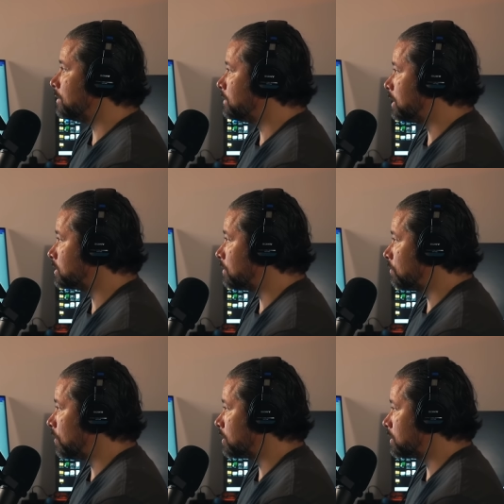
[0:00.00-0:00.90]
doesn't
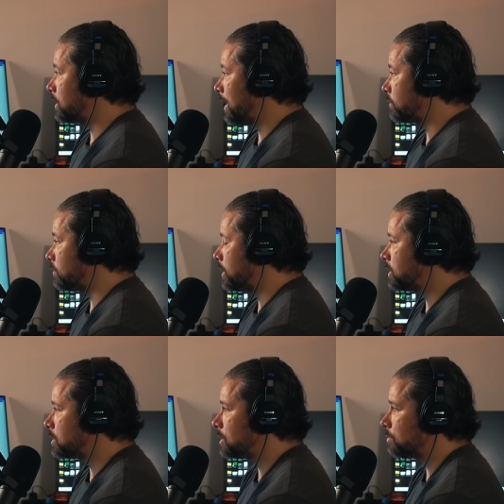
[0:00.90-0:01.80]
want to have a
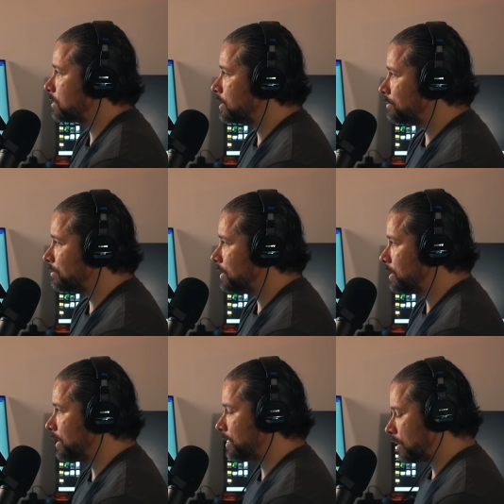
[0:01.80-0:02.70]
relationship with them. And
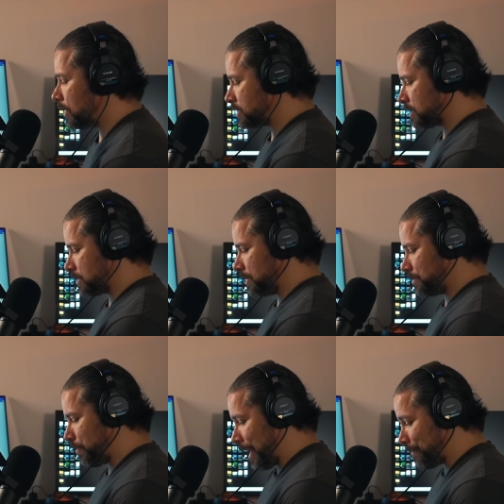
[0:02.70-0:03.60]
then it causes these
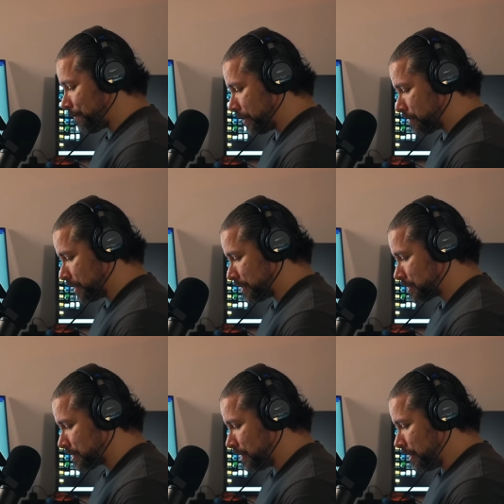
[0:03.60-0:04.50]
bad
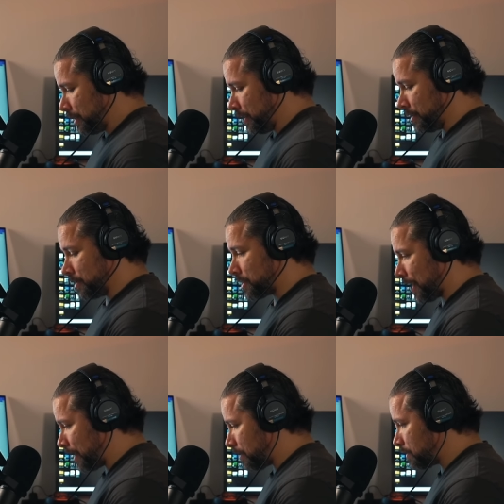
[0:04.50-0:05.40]
feelings in the
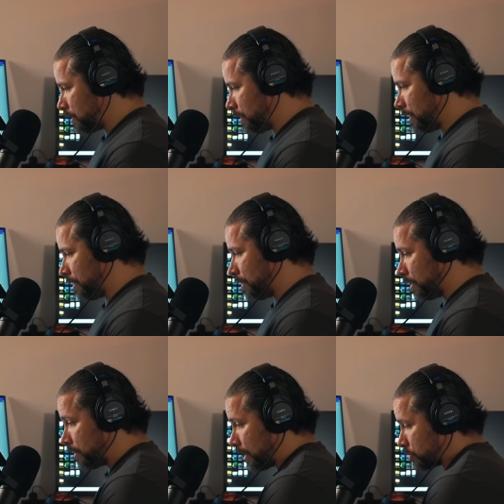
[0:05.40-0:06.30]
child, and then they're
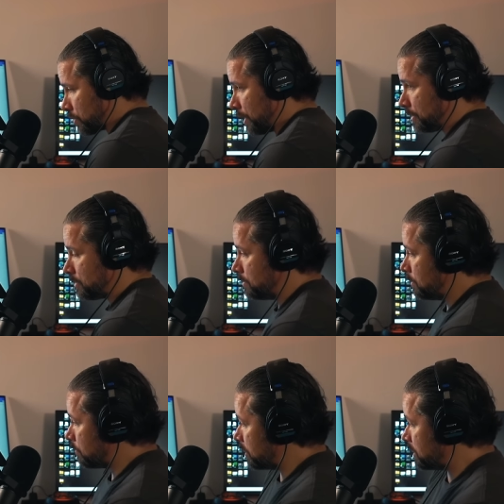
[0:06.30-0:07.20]
not trying
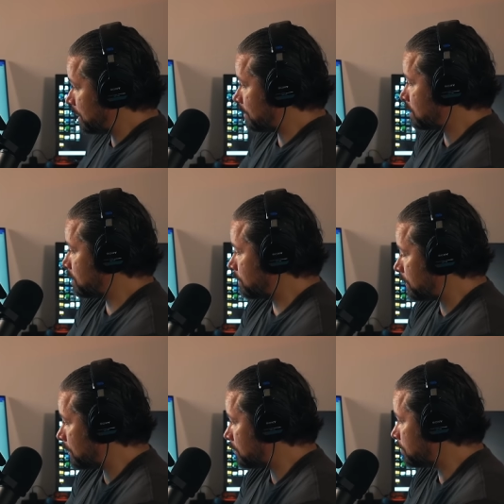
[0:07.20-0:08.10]
to reach out to their
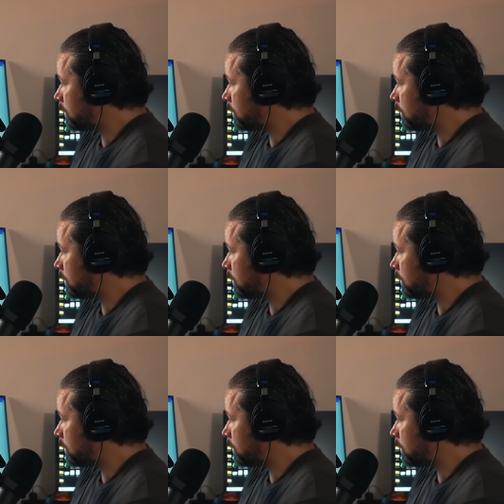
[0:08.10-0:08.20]
father.